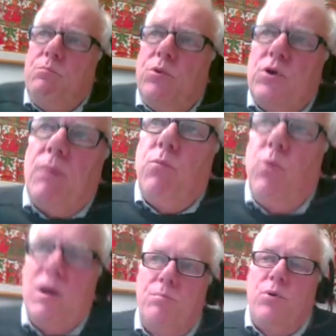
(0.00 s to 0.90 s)
put up
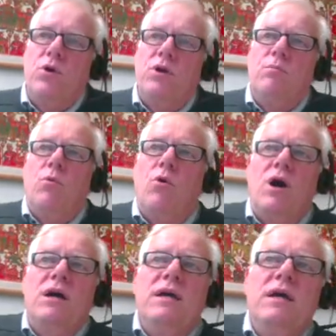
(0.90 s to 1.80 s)
one point
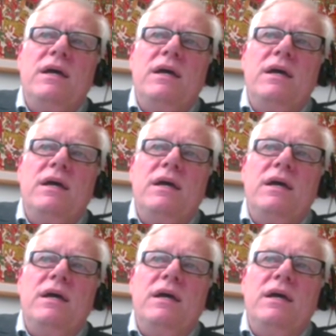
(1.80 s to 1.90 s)
more.